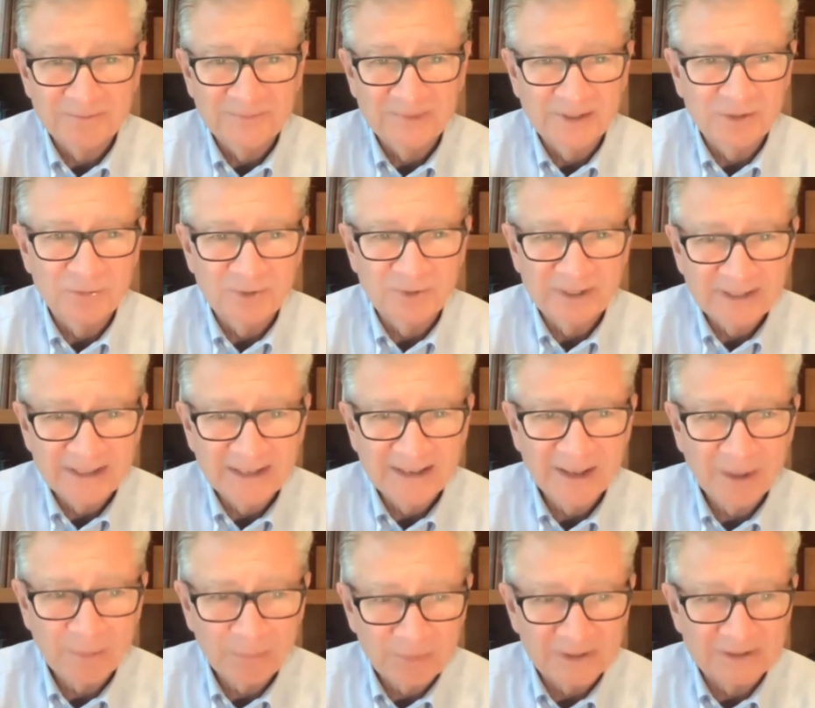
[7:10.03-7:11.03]
It really
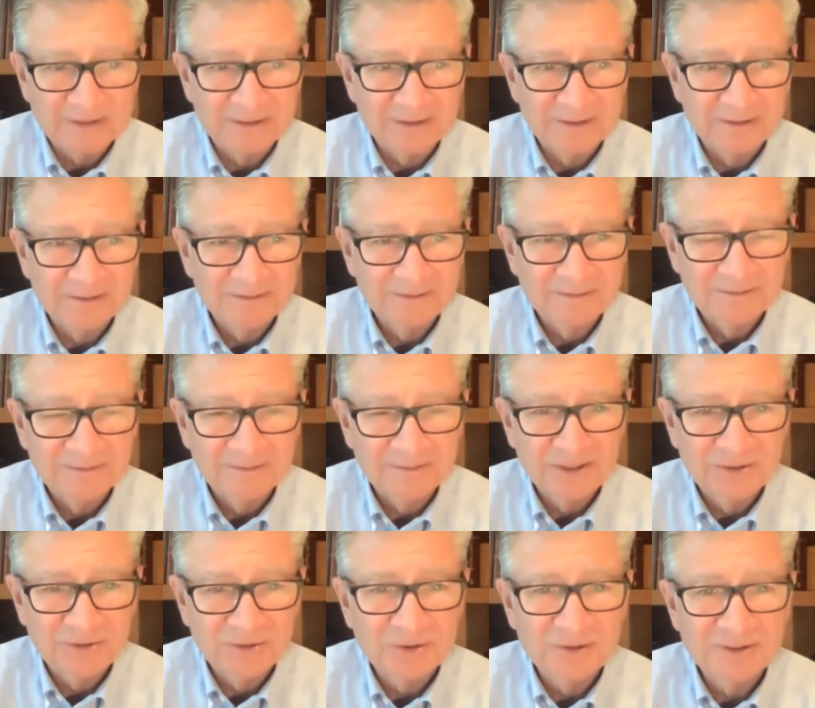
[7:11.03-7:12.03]
happened.
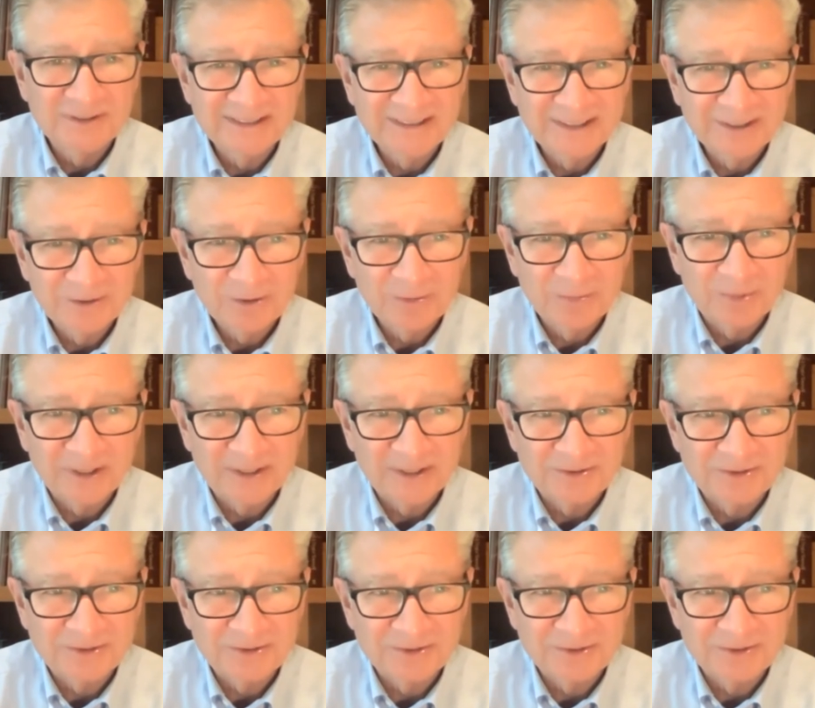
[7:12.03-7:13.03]
They took the yellow
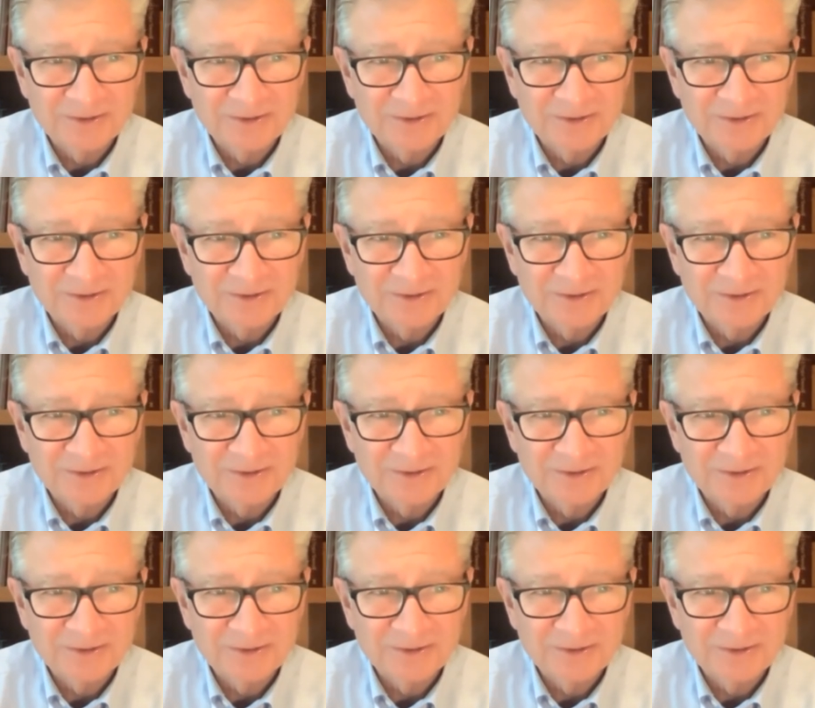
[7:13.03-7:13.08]
pages.